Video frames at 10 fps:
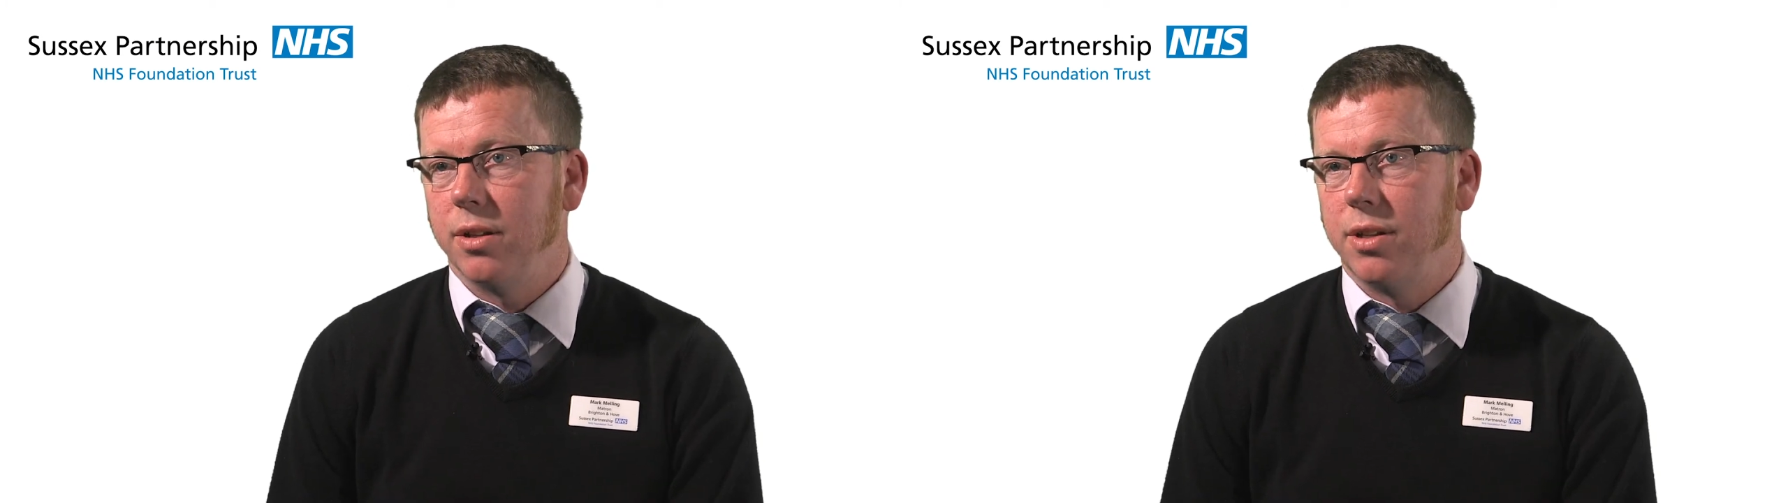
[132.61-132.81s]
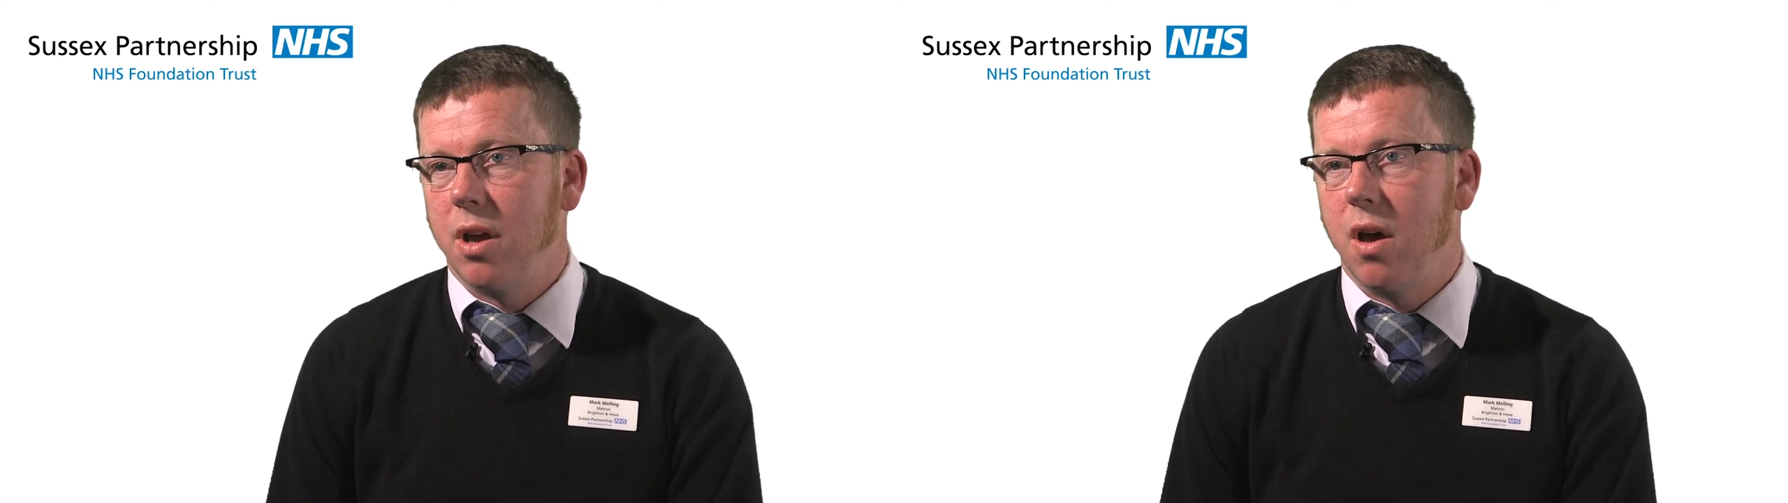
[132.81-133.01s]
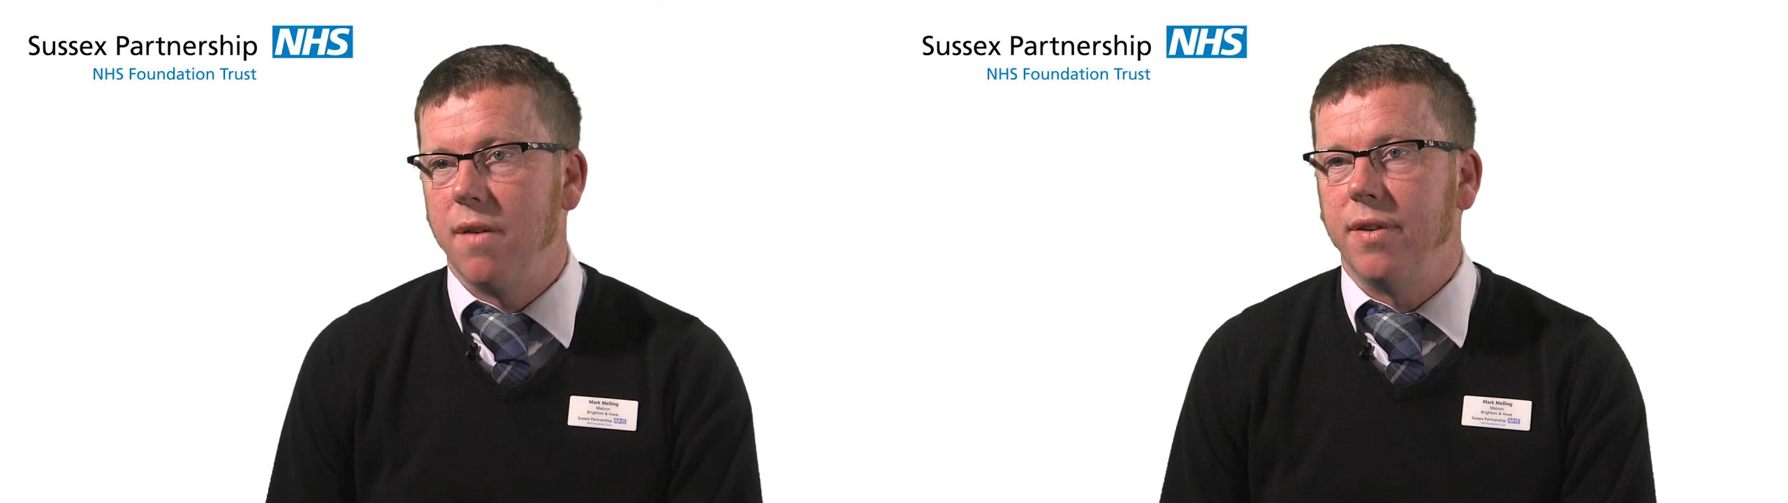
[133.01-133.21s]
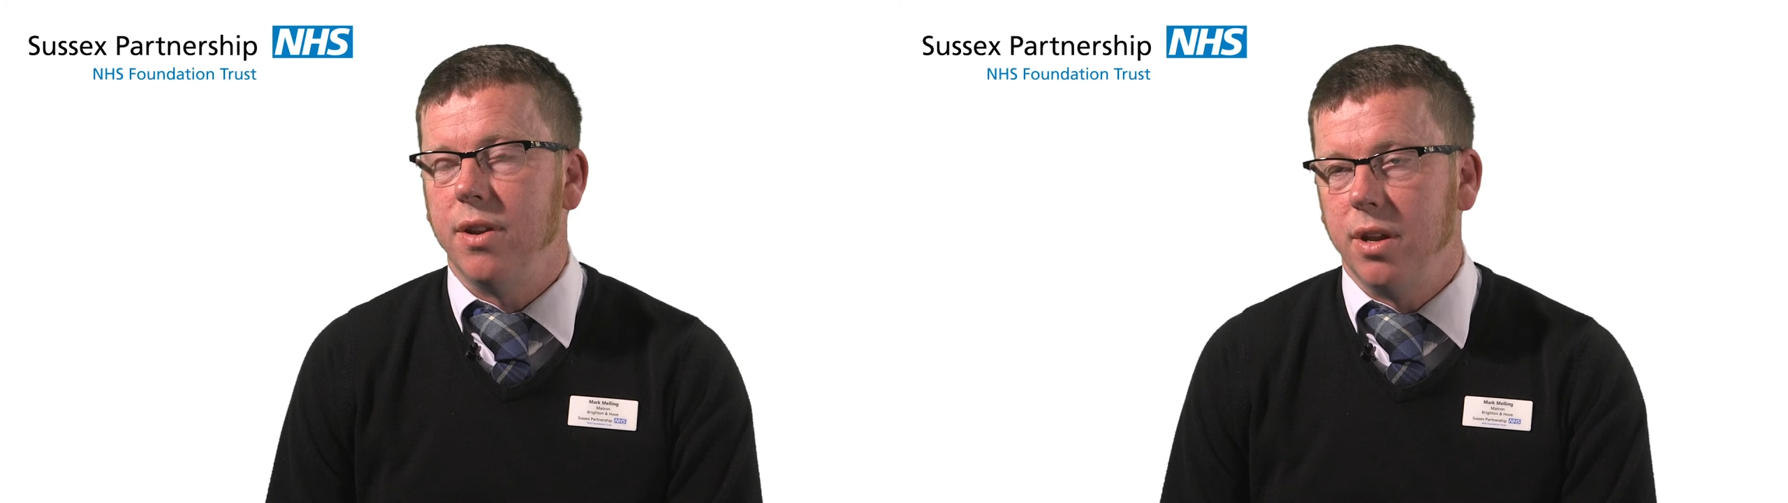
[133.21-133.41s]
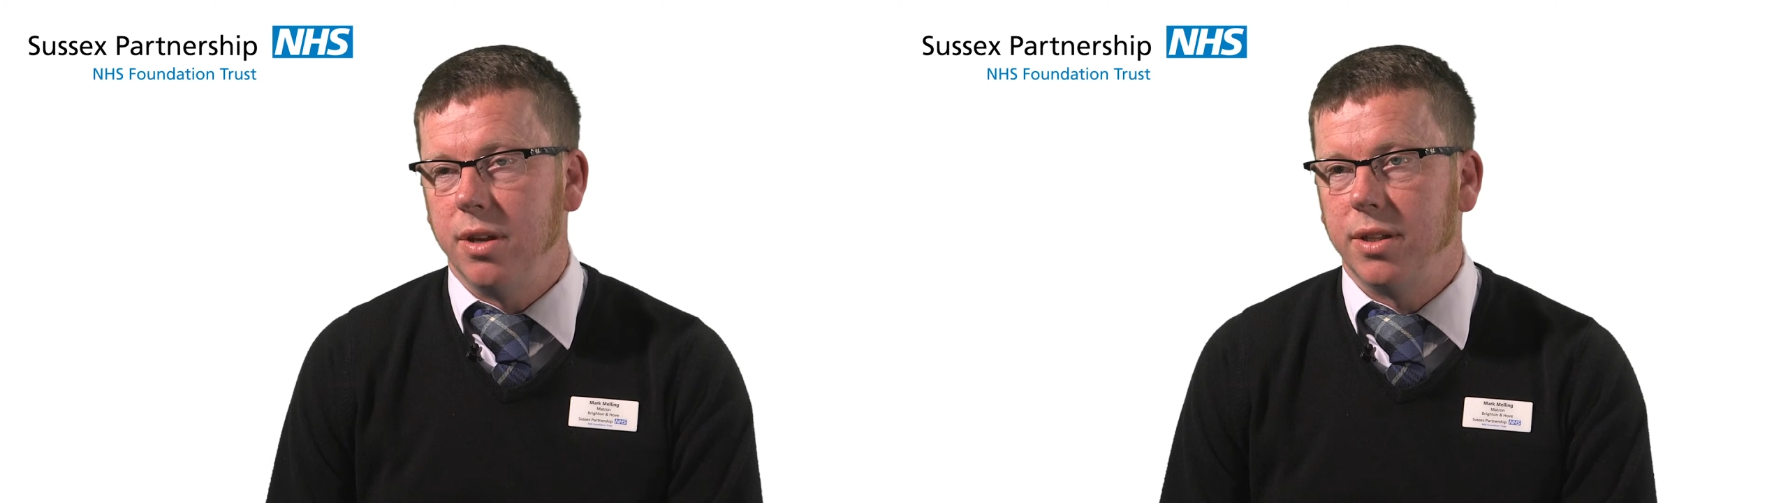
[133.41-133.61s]
staff and
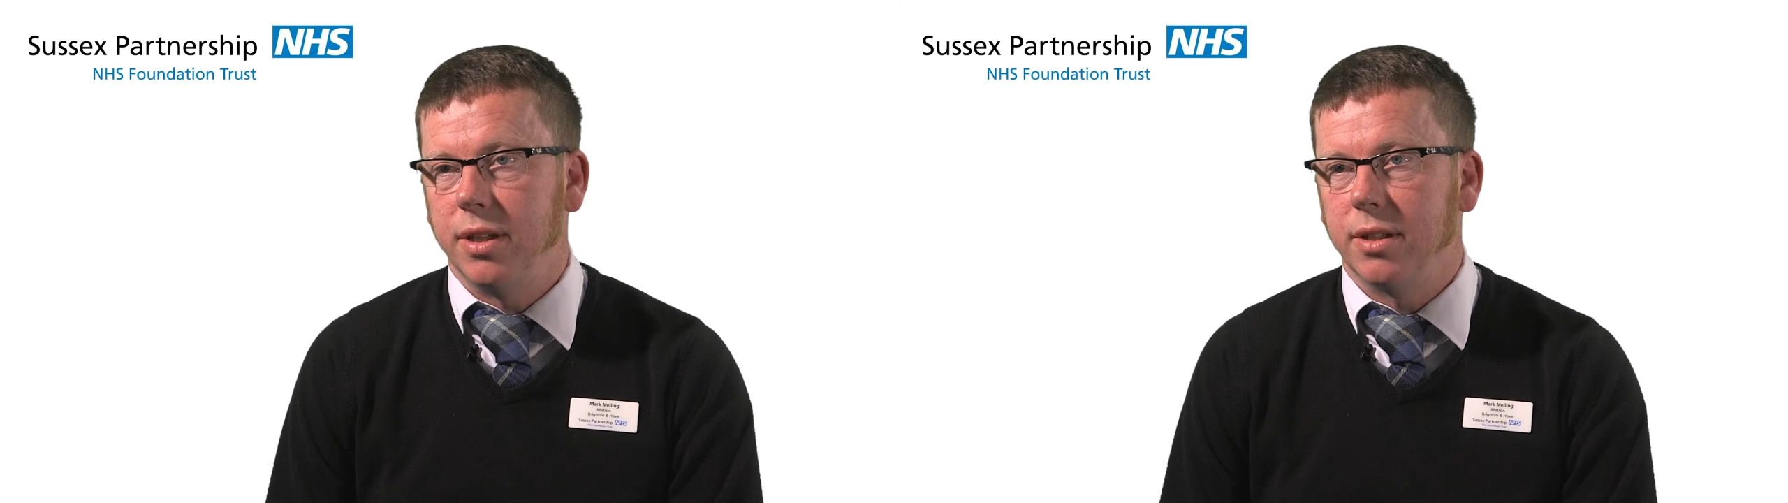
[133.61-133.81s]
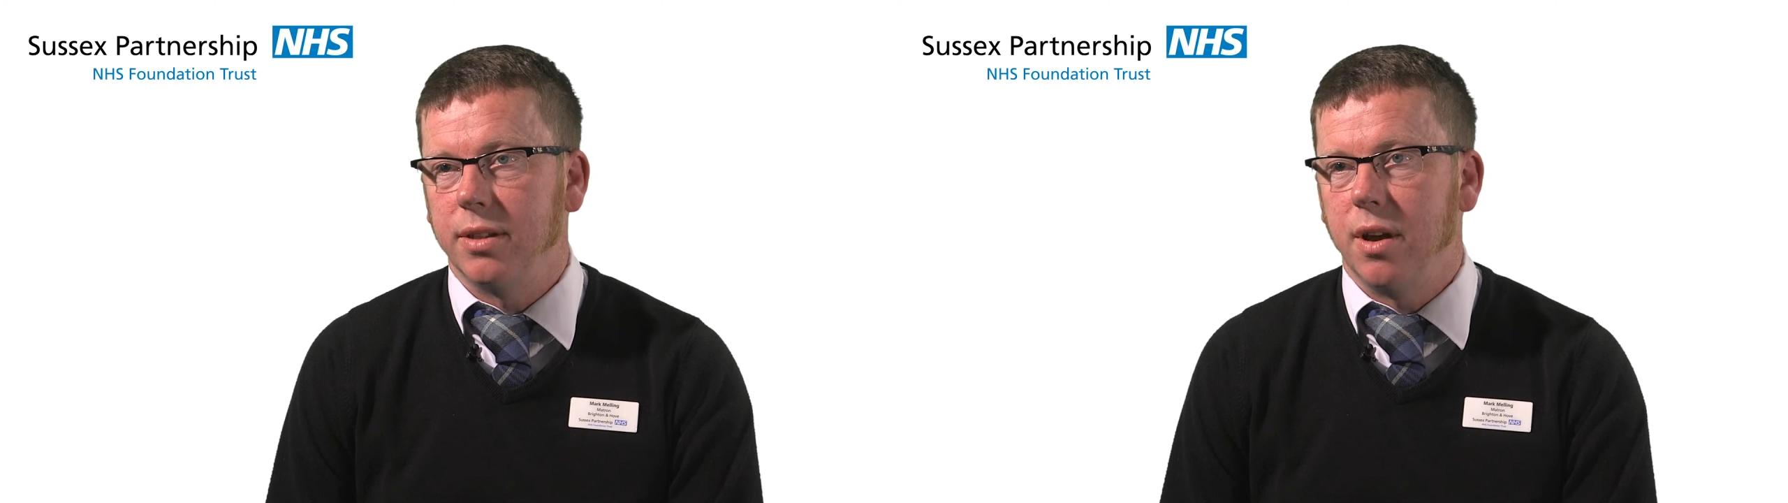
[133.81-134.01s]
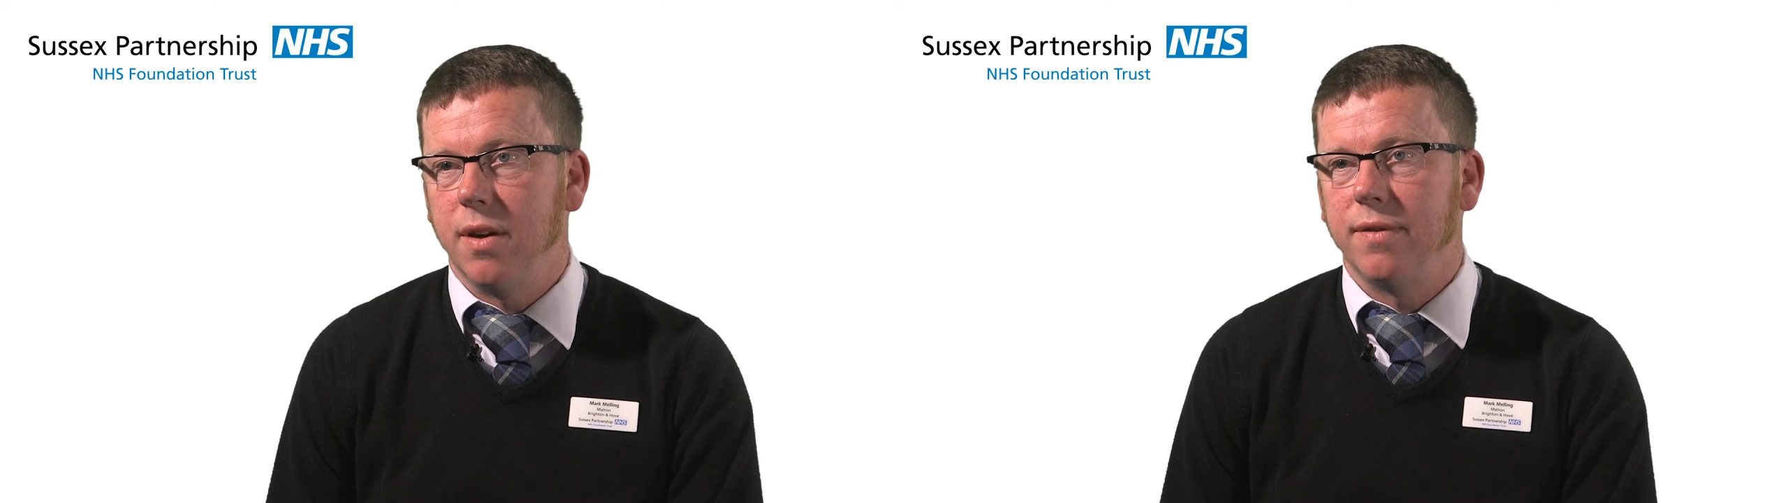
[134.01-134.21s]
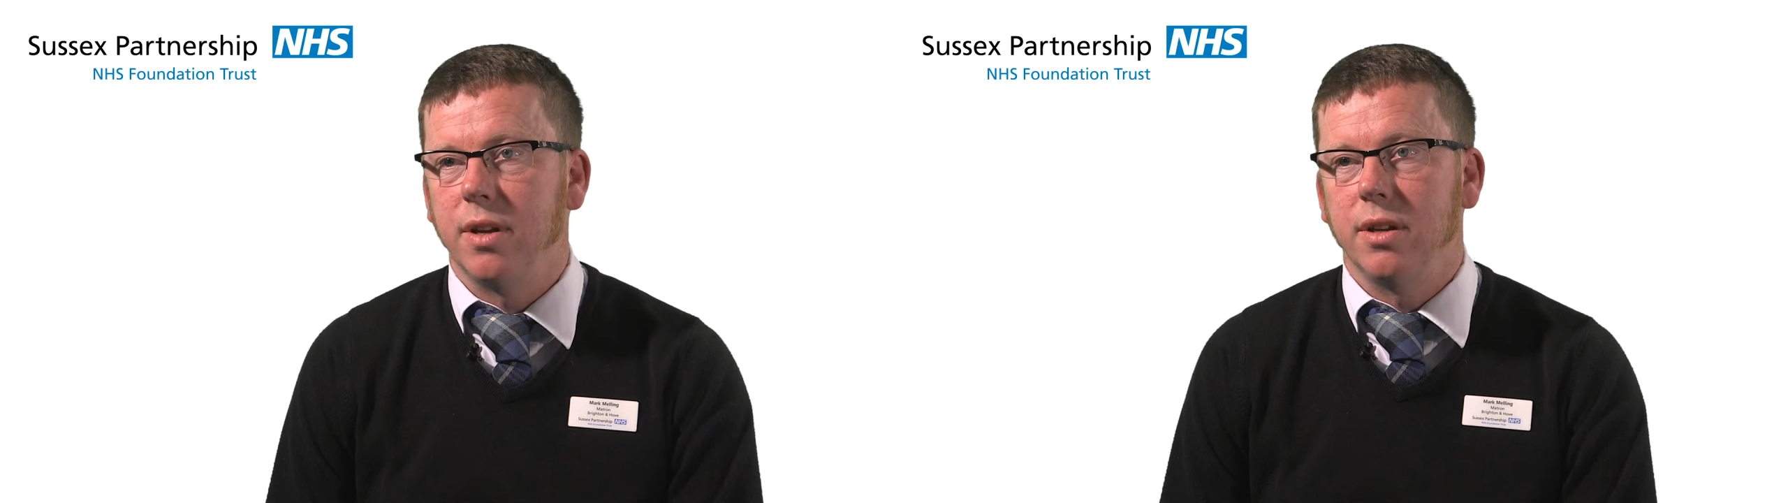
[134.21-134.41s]
nursing staff,